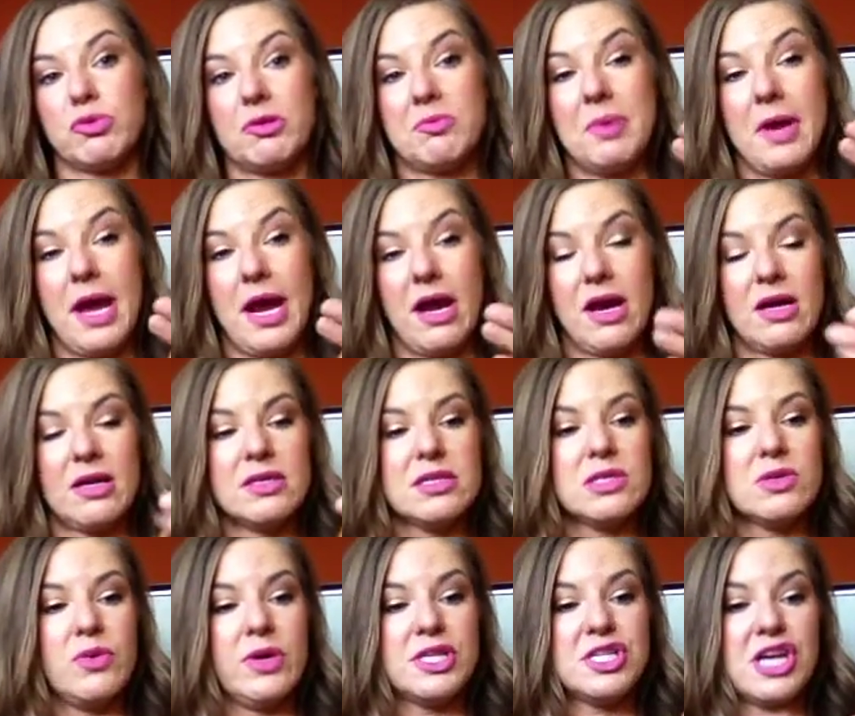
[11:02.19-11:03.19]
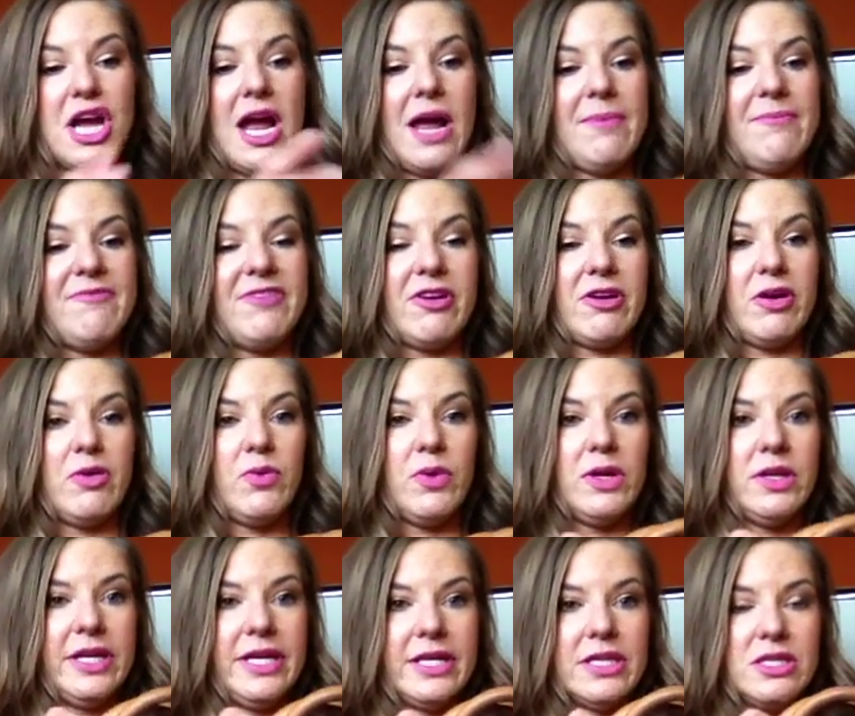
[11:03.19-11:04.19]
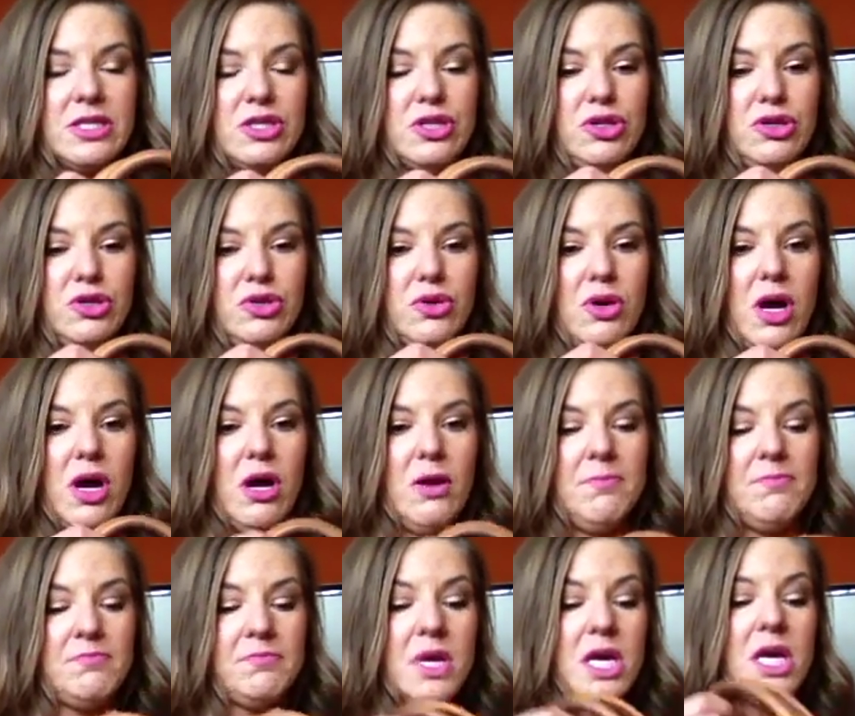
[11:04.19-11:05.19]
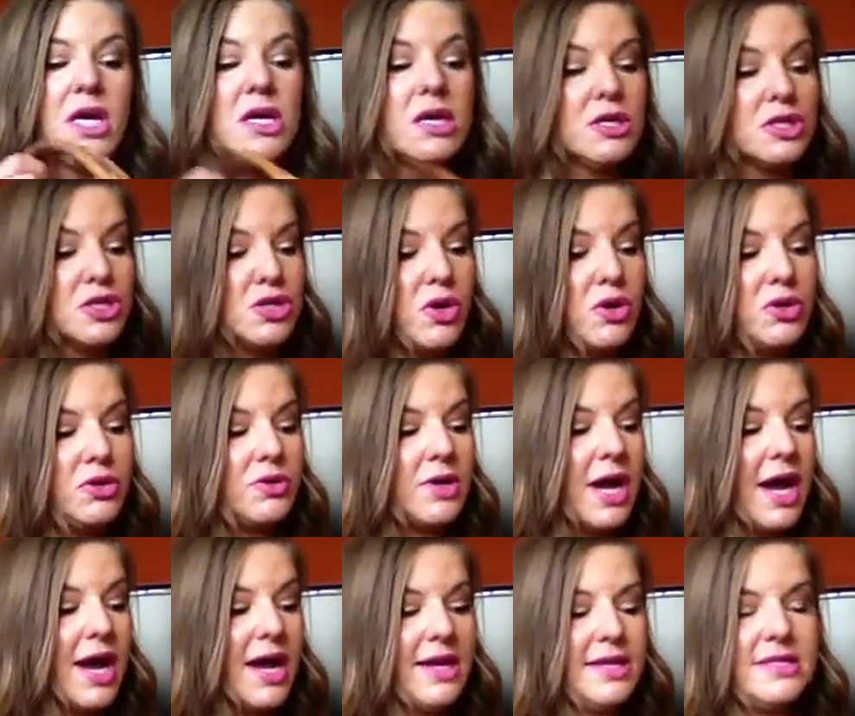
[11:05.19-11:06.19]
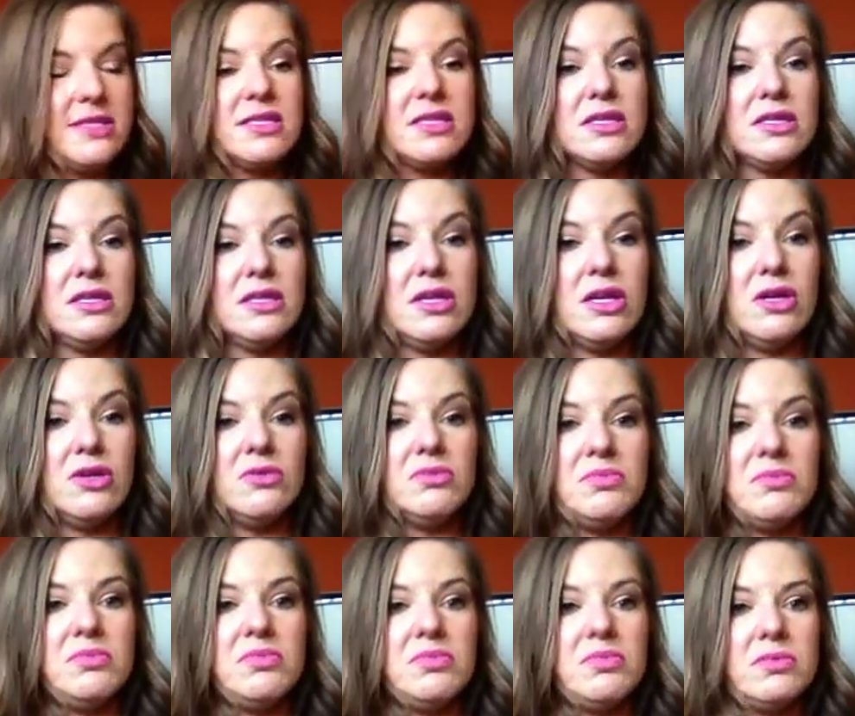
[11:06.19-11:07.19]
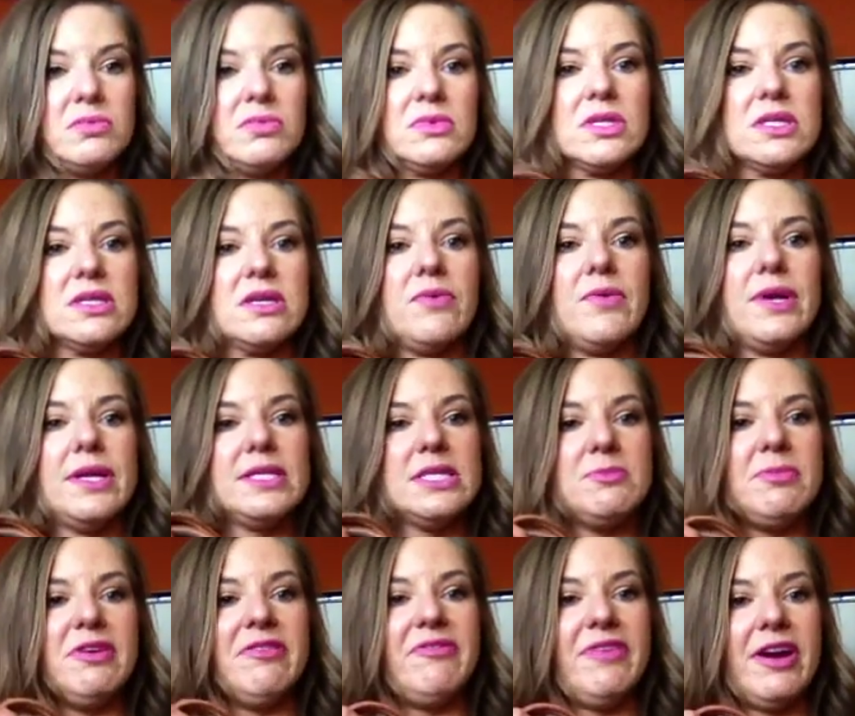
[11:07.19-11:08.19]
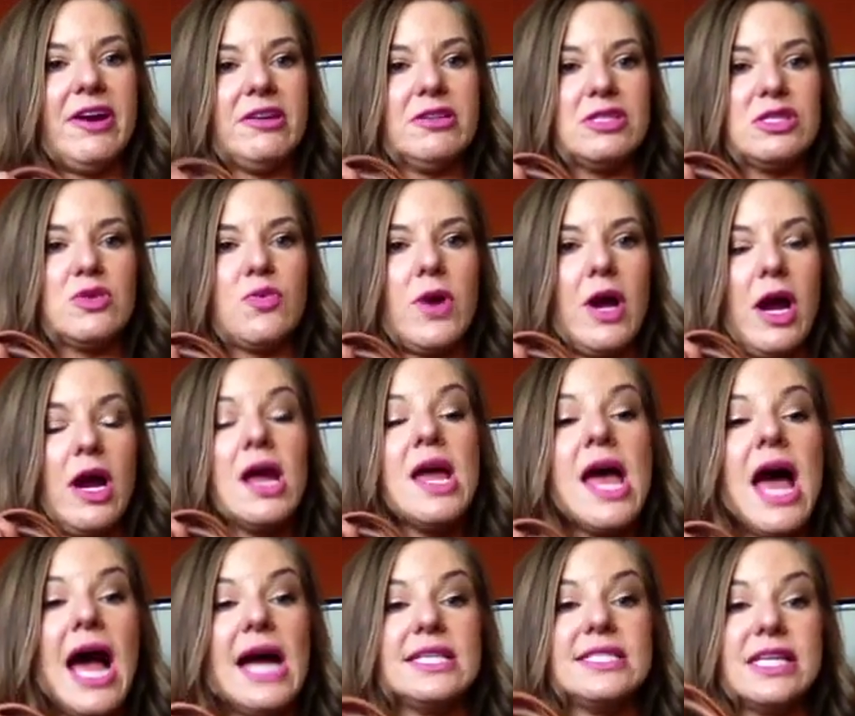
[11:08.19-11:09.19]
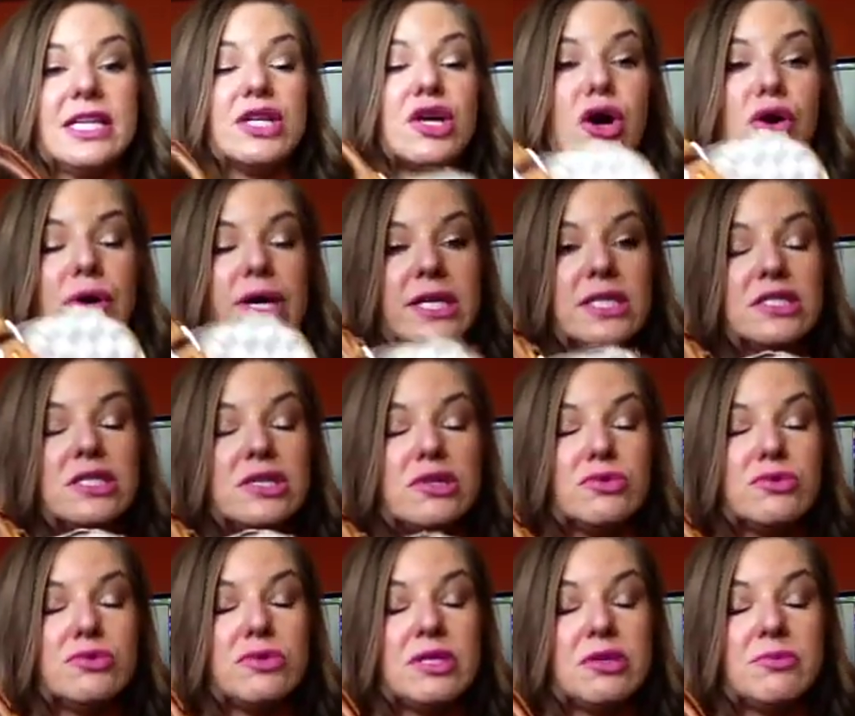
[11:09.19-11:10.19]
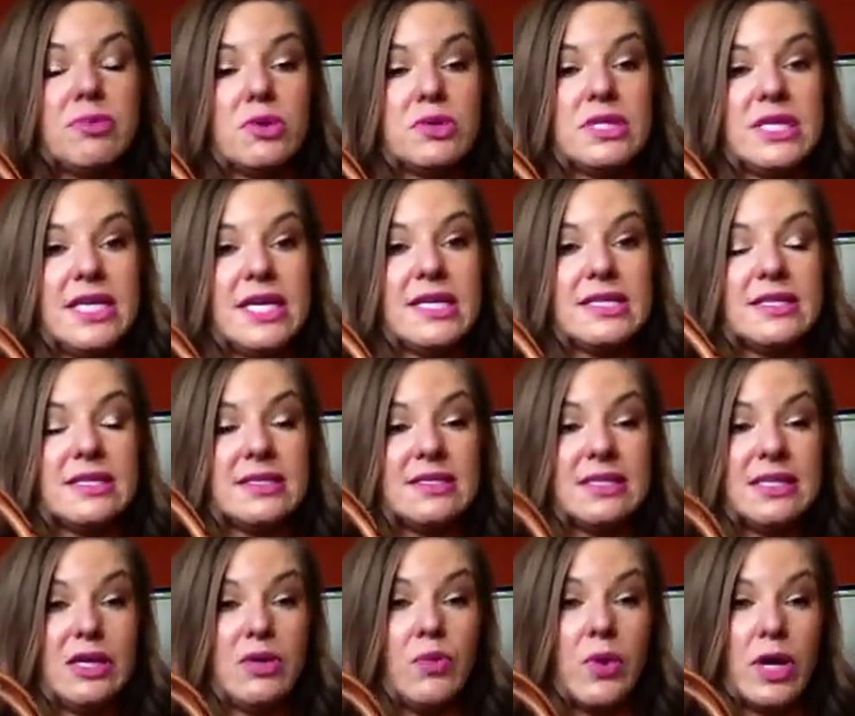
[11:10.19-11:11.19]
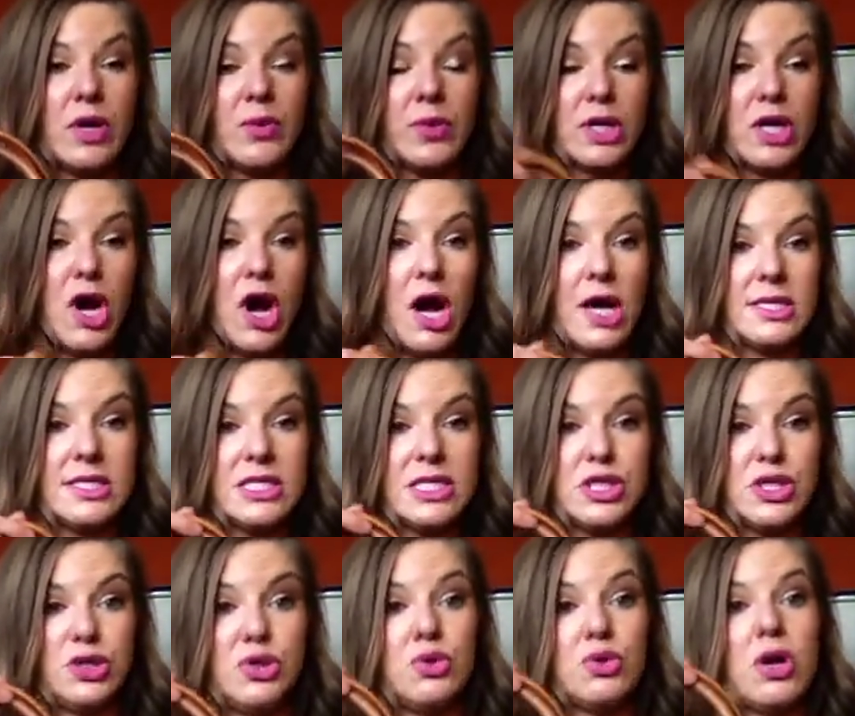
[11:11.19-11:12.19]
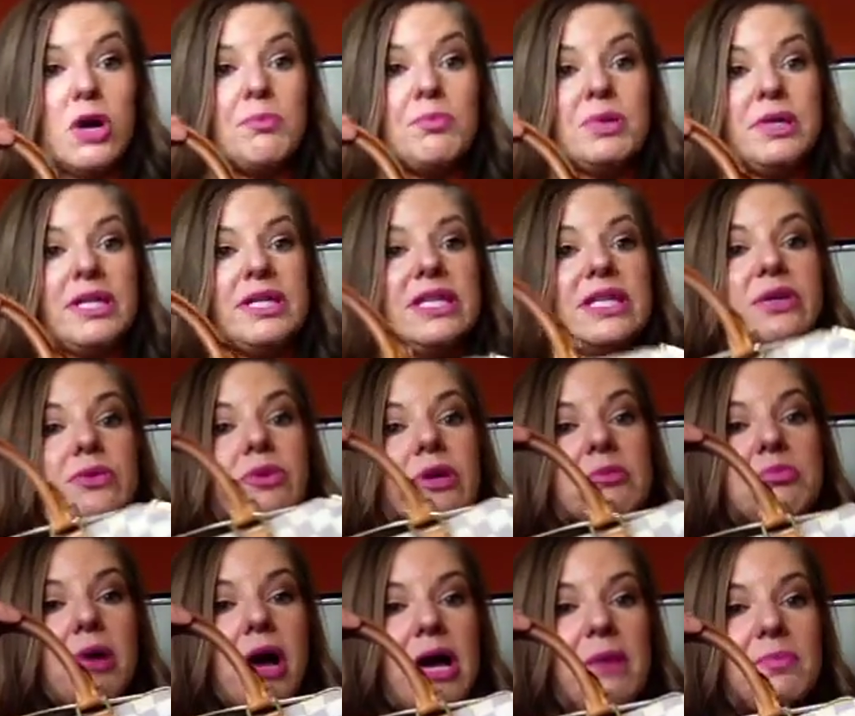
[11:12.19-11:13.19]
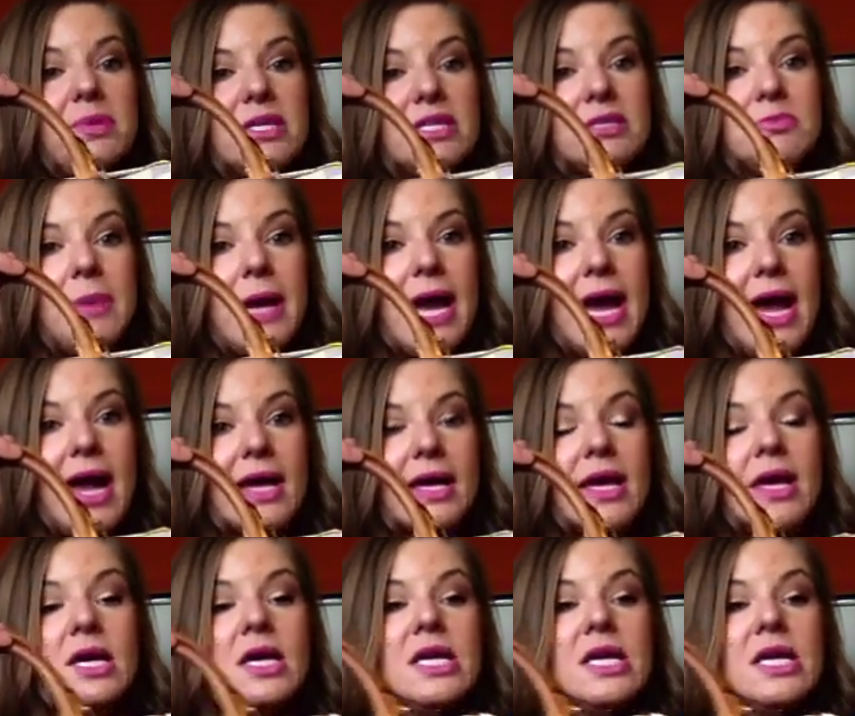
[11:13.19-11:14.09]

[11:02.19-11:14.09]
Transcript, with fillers: repairs, which I'm very willing to um, show you guys, you know, I want it to be fair and square. I did go into the boutique to see what it would cost to completely repipe this bag.